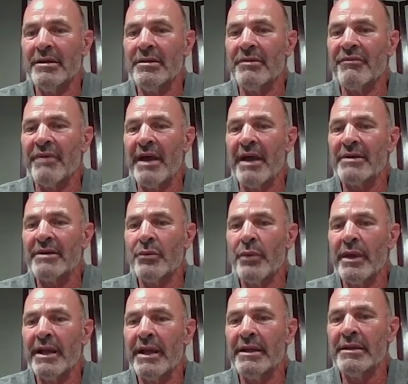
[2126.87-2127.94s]
find a
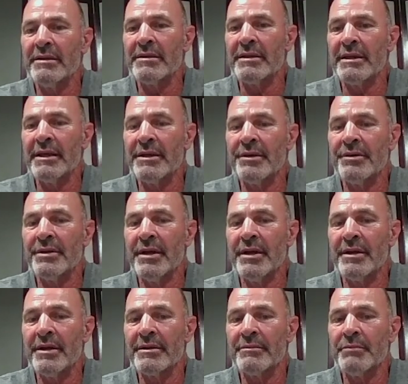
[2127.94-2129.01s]
way to get her
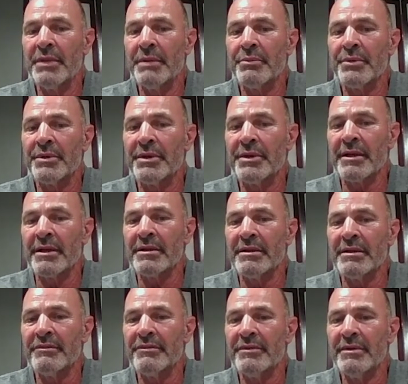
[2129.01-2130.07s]
done and be
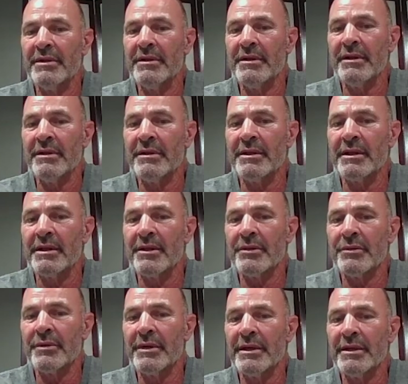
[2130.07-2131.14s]
productive the
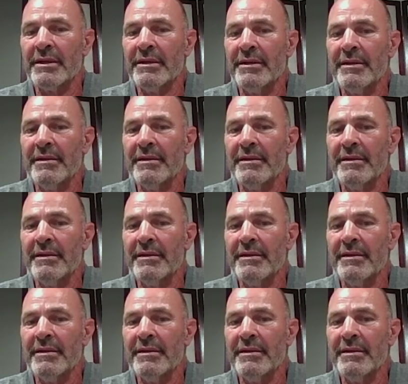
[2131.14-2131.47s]
other way.